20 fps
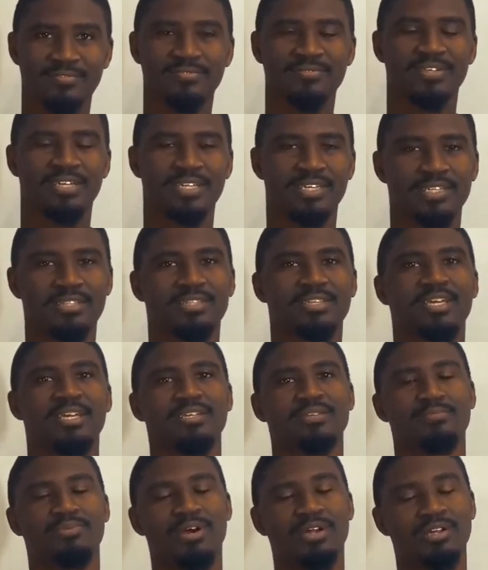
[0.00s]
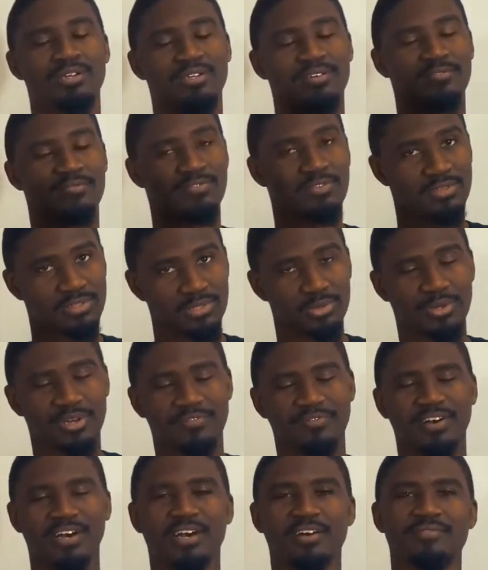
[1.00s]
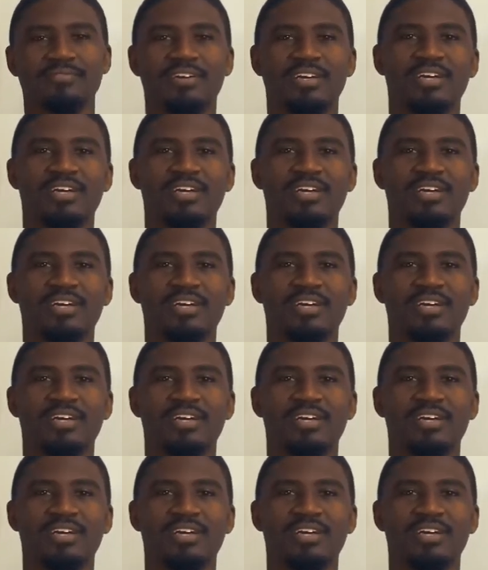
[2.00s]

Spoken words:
and get the product of 25,